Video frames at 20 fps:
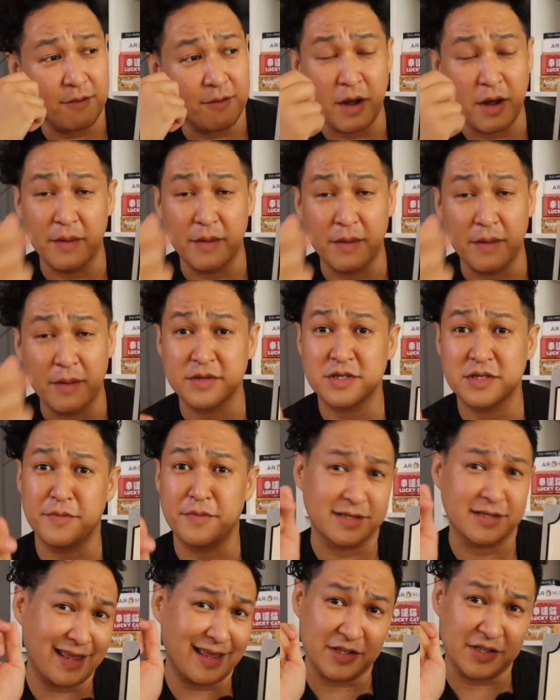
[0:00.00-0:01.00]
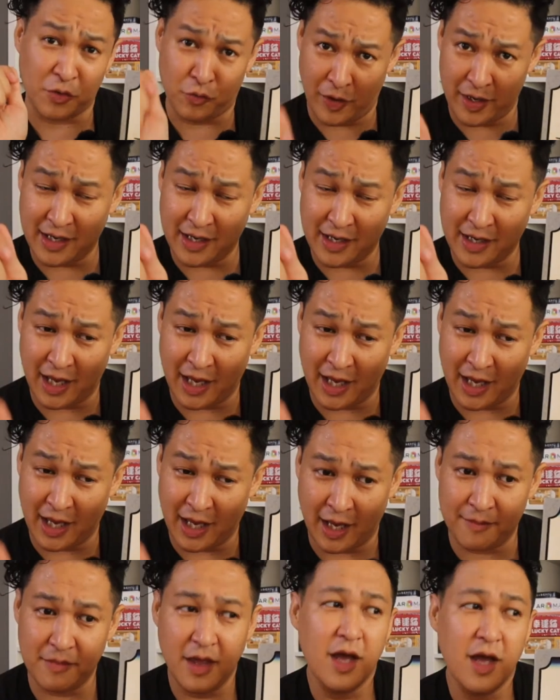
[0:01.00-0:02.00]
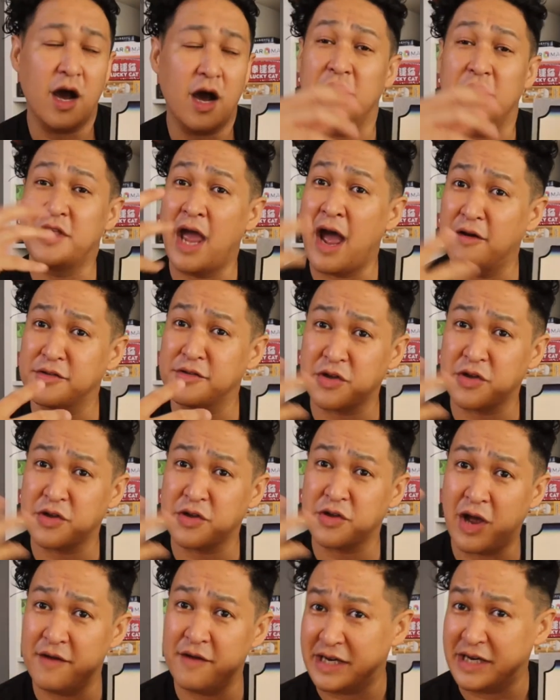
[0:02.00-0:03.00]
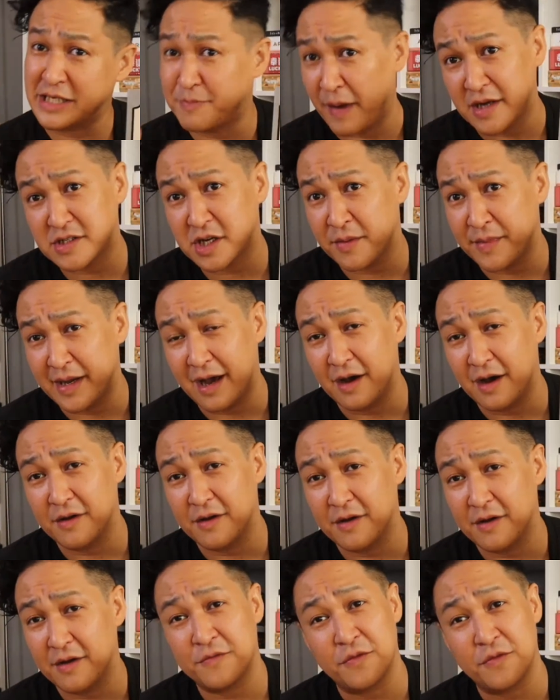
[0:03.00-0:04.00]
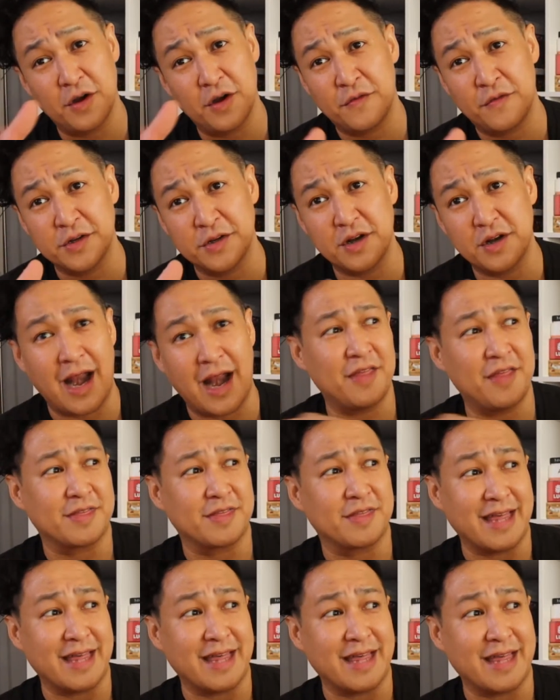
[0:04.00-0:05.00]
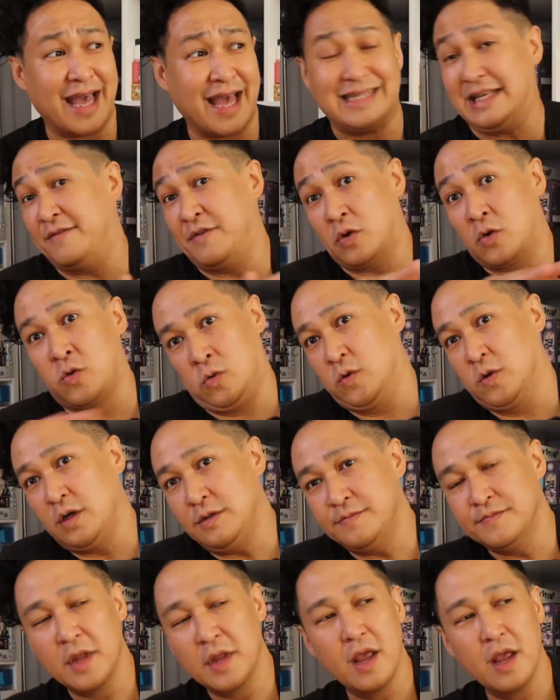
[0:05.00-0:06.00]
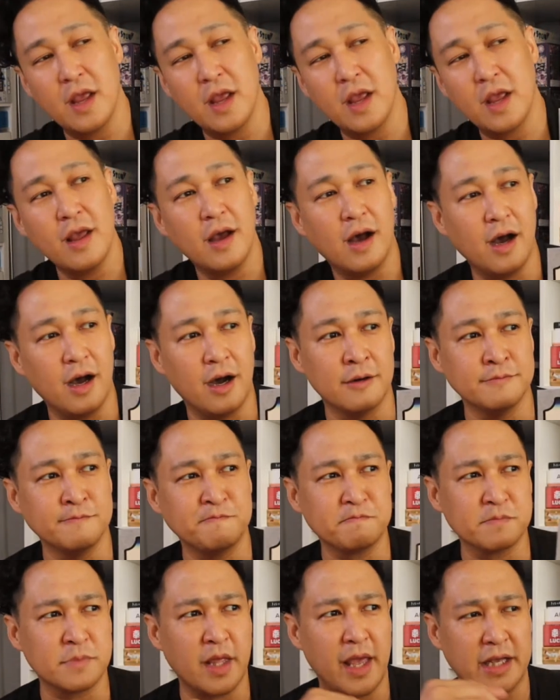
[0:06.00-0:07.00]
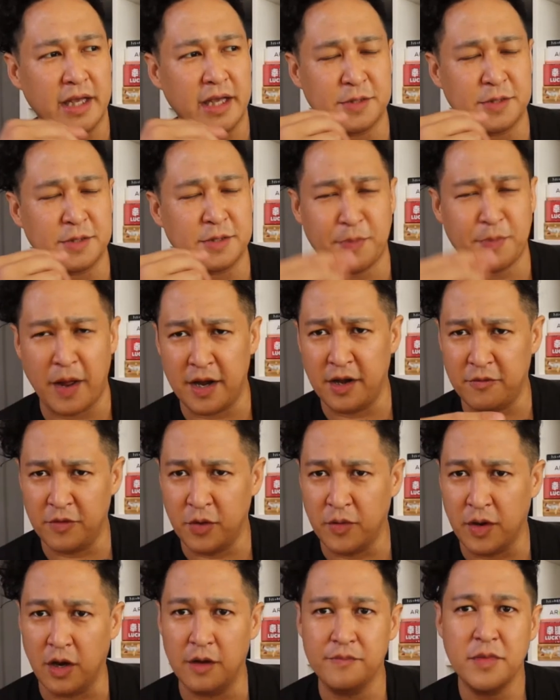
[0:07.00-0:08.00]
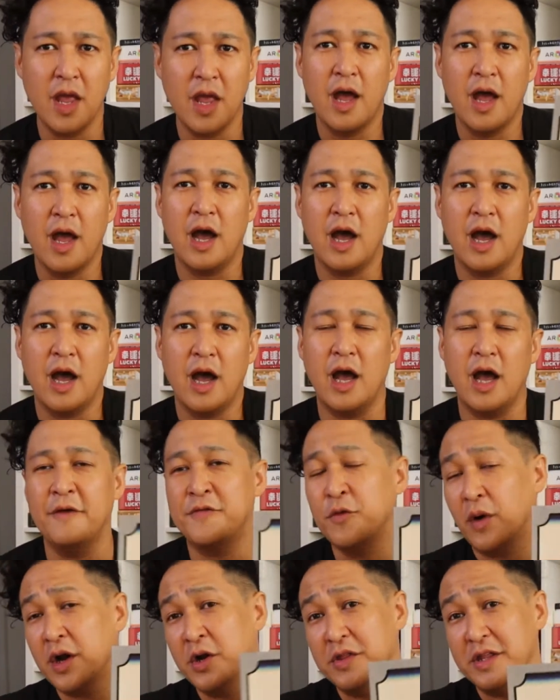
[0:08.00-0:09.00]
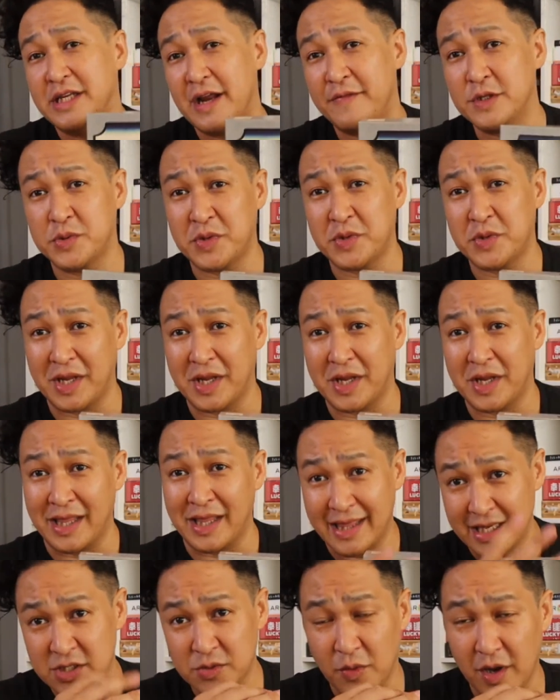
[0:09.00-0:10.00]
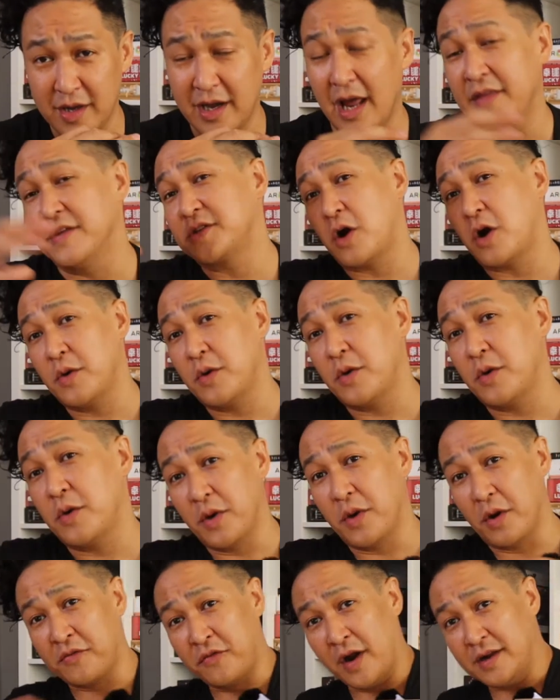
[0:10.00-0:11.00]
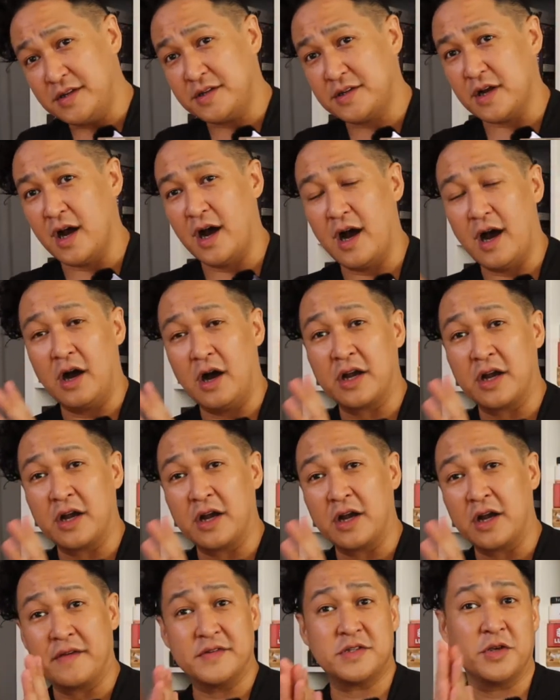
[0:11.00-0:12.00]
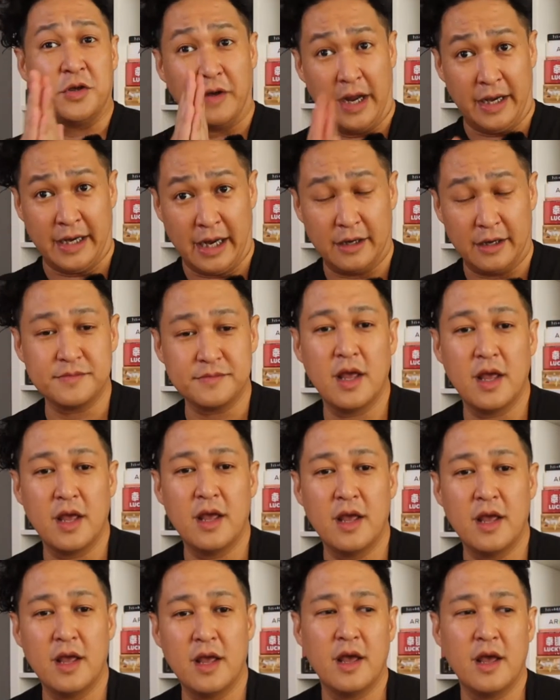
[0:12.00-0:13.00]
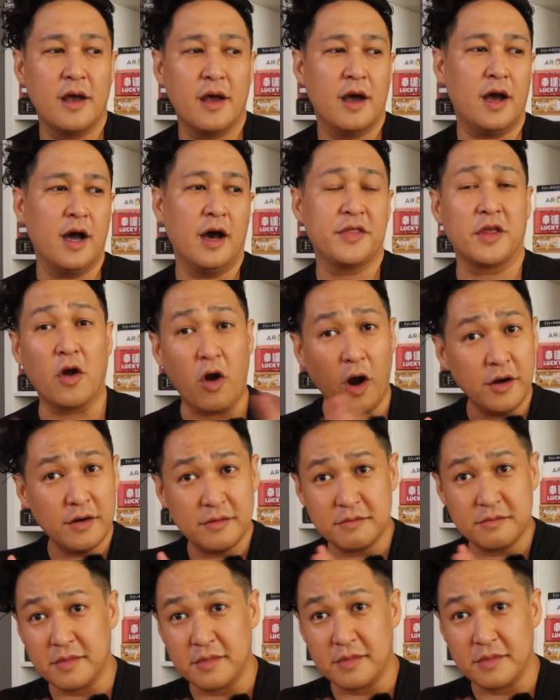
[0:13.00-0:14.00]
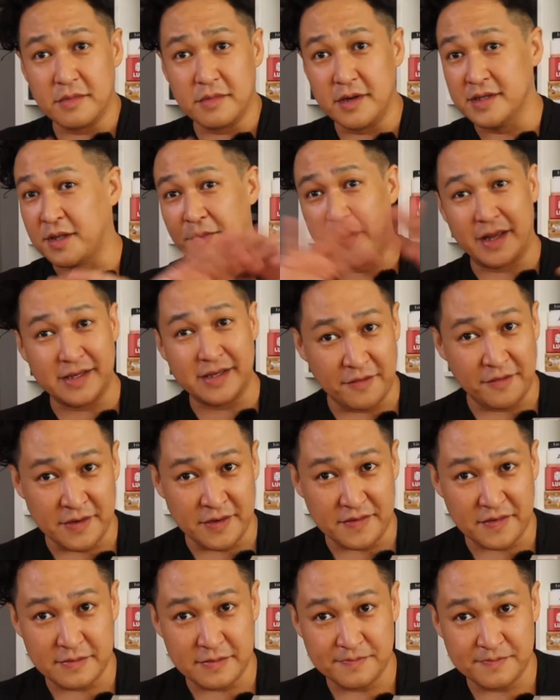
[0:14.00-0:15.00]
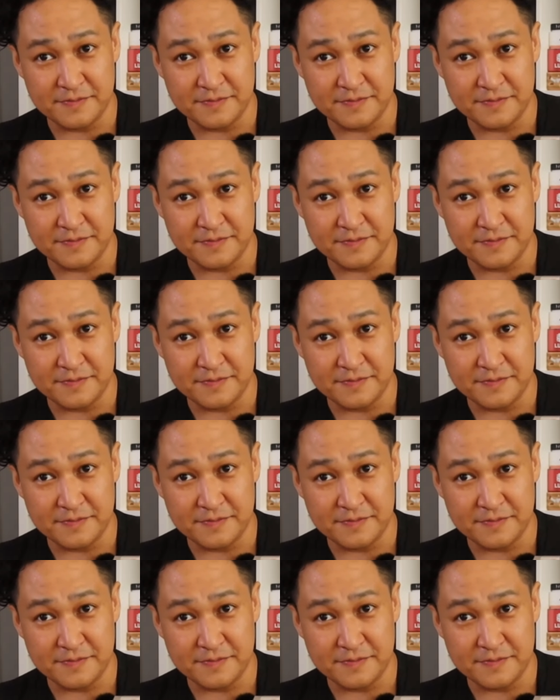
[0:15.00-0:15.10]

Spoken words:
publish it because I think it's a great game. They also have an expansion coming out for their version, and I think that's even cooler. They expanded it really well. If you want to know the difference between this one and the Sorry, We Are French, I'll give it to you right now. The art is the biggest difference.